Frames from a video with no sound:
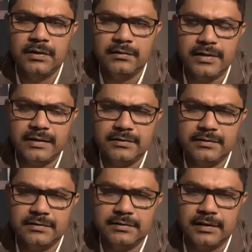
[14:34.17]
that
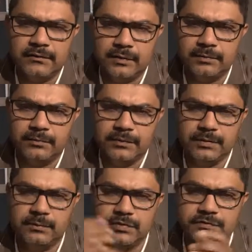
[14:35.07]
from
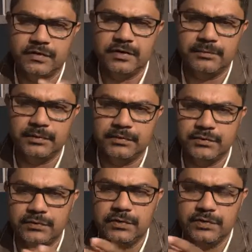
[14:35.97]
the most vulnerable
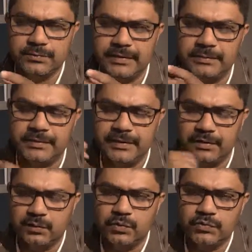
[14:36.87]
to those people
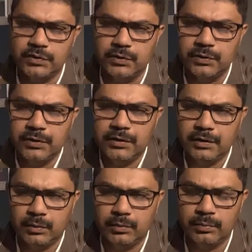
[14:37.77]
that are also,
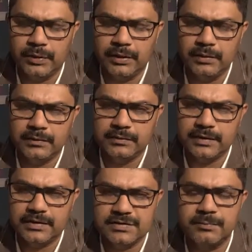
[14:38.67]

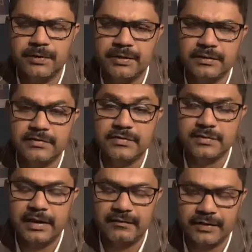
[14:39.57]
that are simply
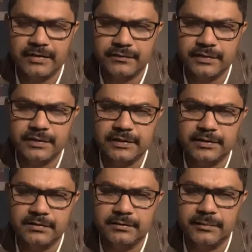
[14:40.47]
having
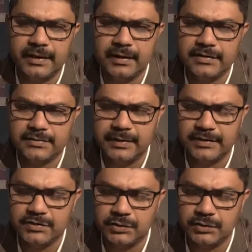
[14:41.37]
difficulty to make ends meet.